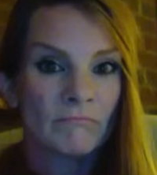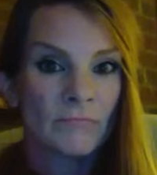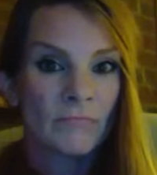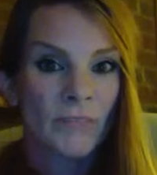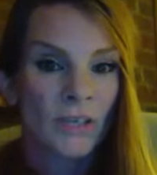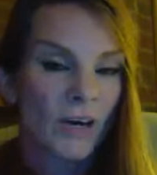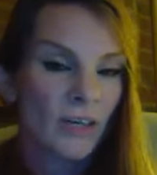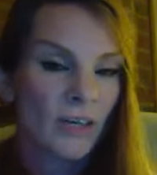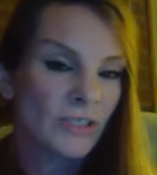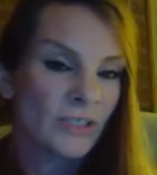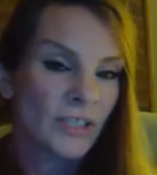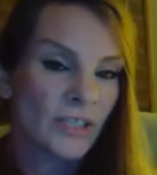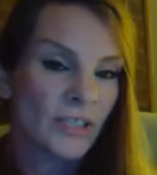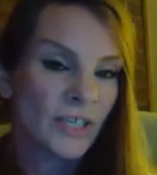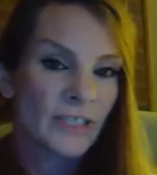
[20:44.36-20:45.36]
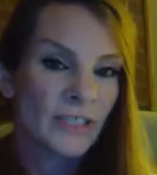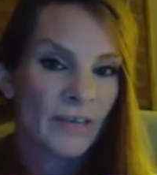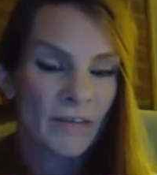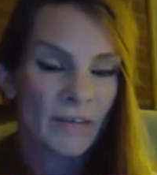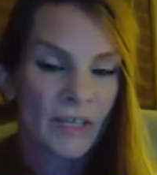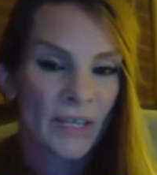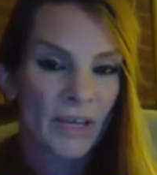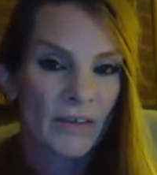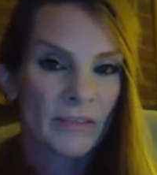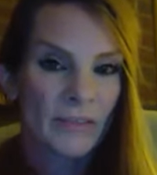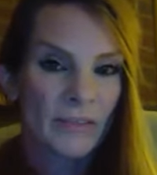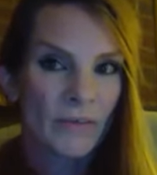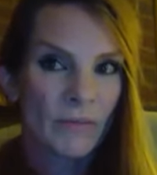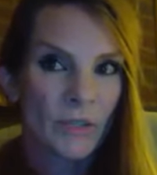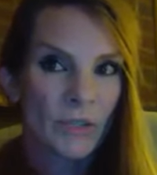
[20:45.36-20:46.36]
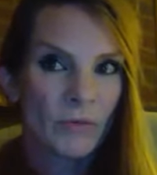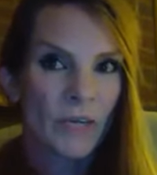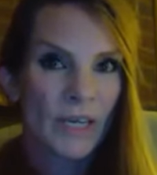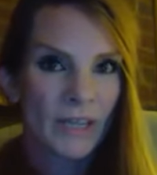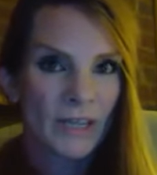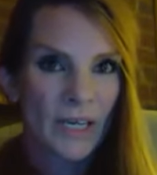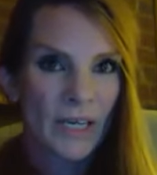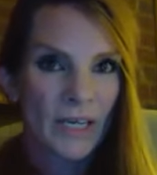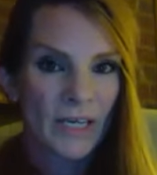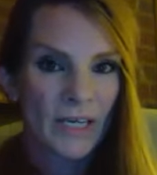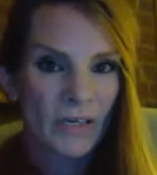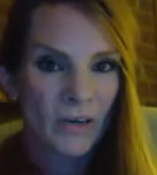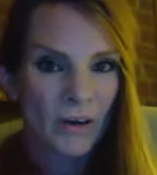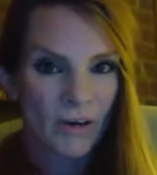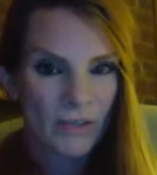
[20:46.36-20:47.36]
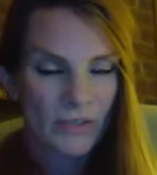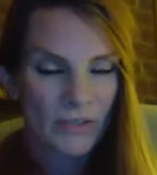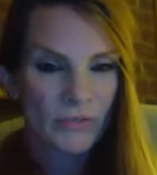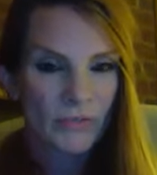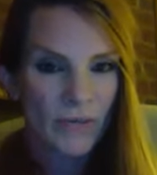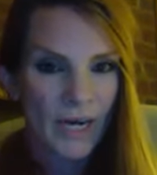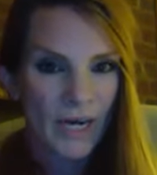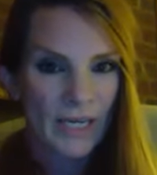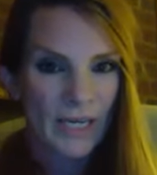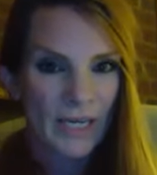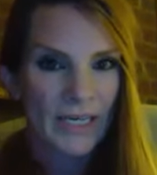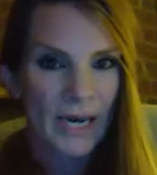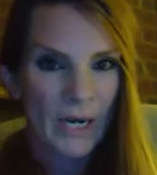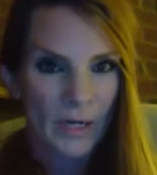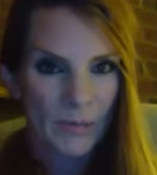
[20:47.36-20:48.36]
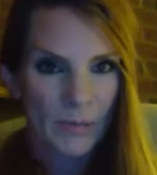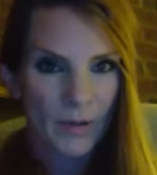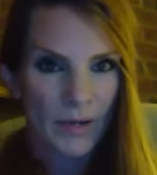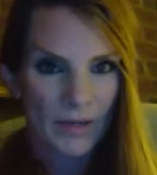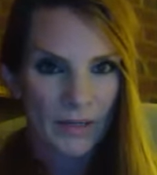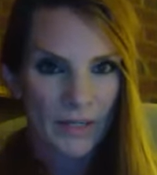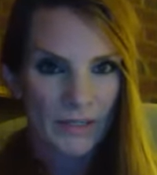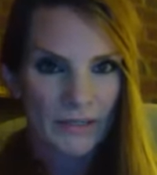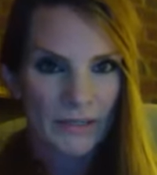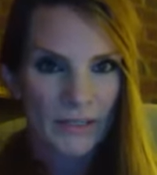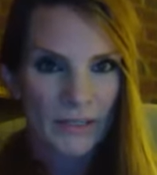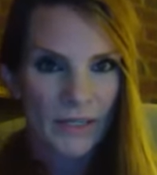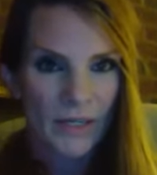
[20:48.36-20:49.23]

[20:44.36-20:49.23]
The carcinogenics, everything else. And when you hit that in a karst terrain and air pockets,